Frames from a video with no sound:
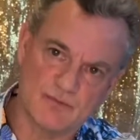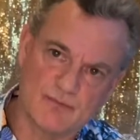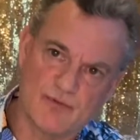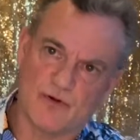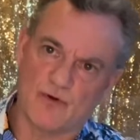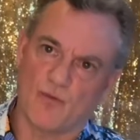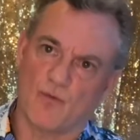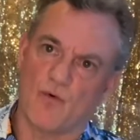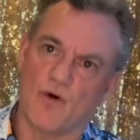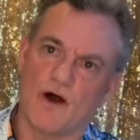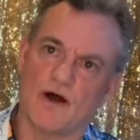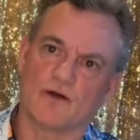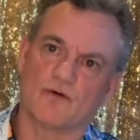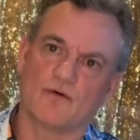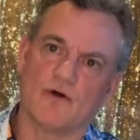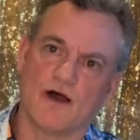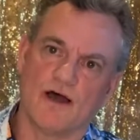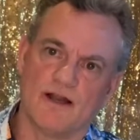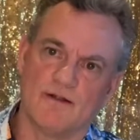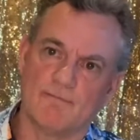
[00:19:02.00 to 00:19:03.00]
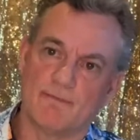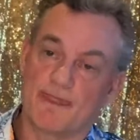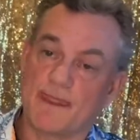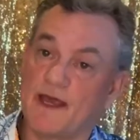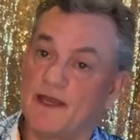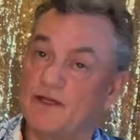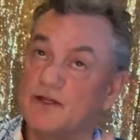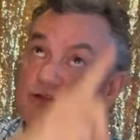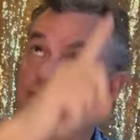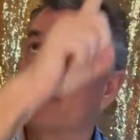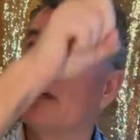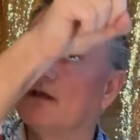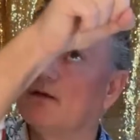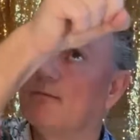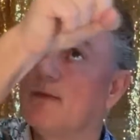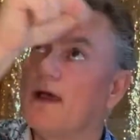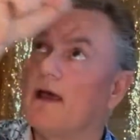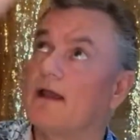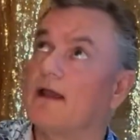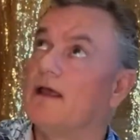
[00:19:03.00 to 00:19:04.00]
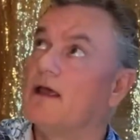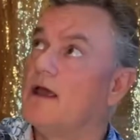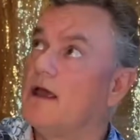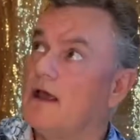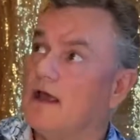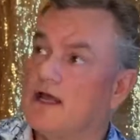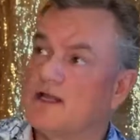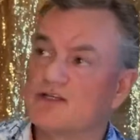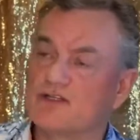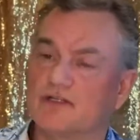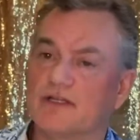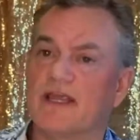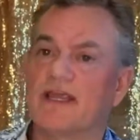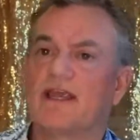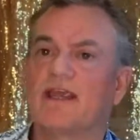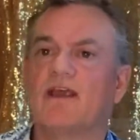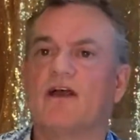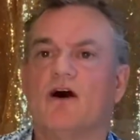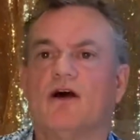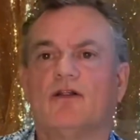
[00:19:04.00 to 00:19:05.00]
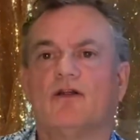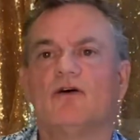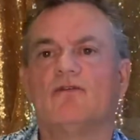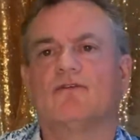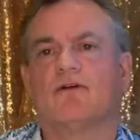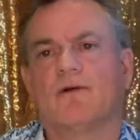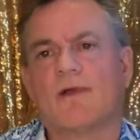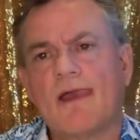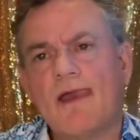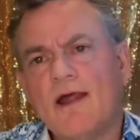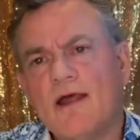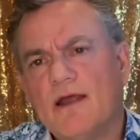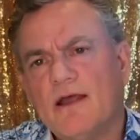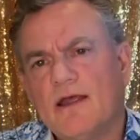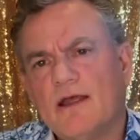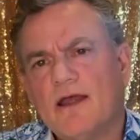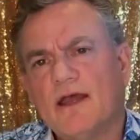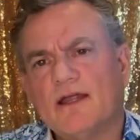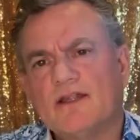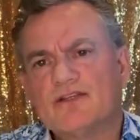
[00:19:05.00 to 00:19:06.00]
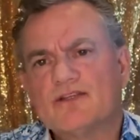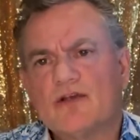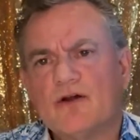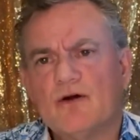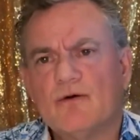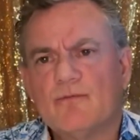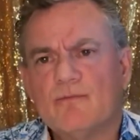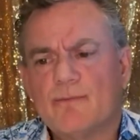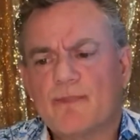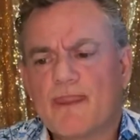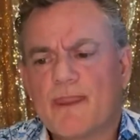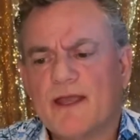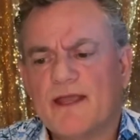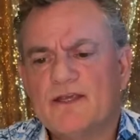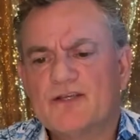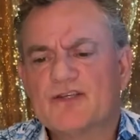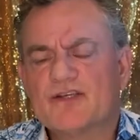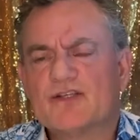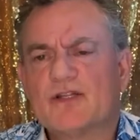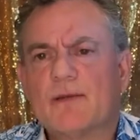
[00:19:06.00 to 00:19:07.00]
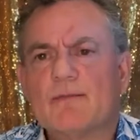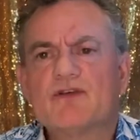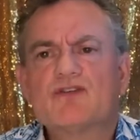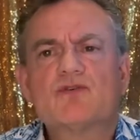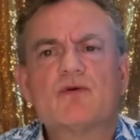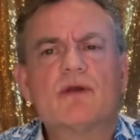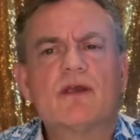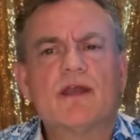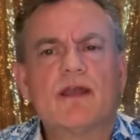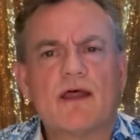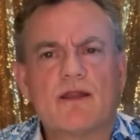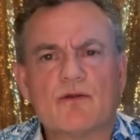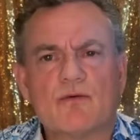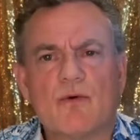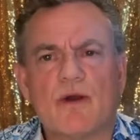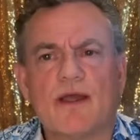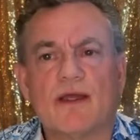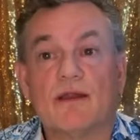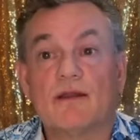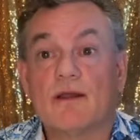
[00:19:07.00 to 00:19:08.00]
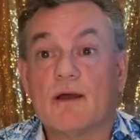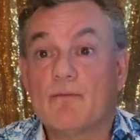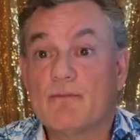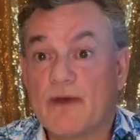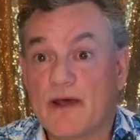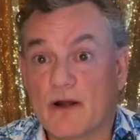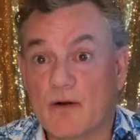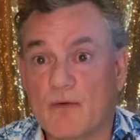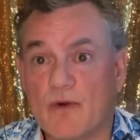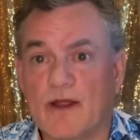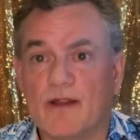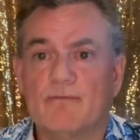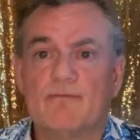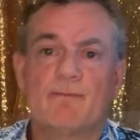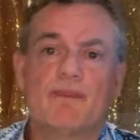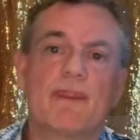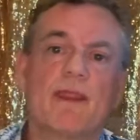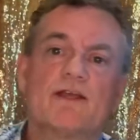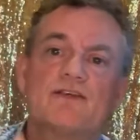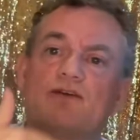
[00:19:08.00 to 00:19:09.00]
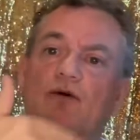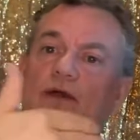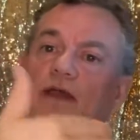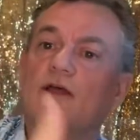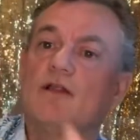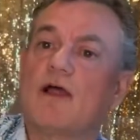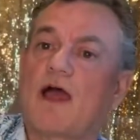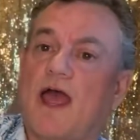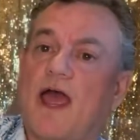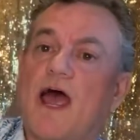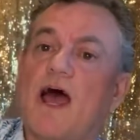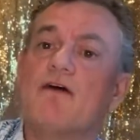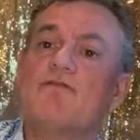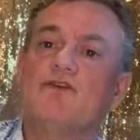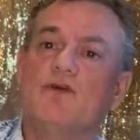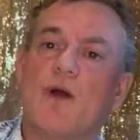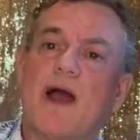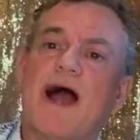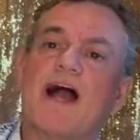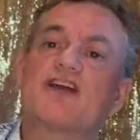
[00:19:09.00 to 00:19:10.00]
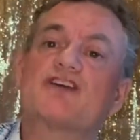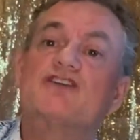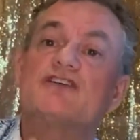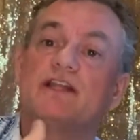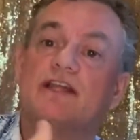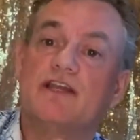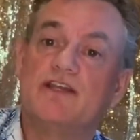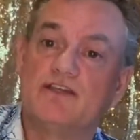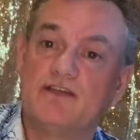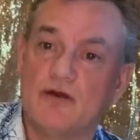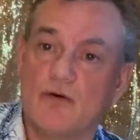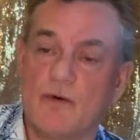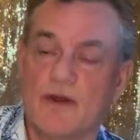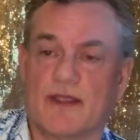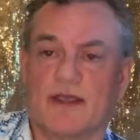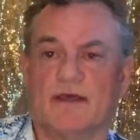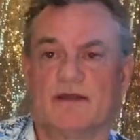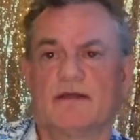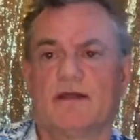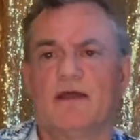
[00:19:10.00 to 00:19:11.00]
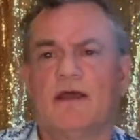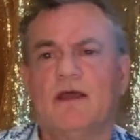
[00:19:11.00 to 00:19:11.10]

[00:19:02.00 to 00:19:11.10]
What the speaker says: putting water on it, and you can see it, man, it's leaking all over. And so he says, let me show you another way, a better way. So he'll actually doing it.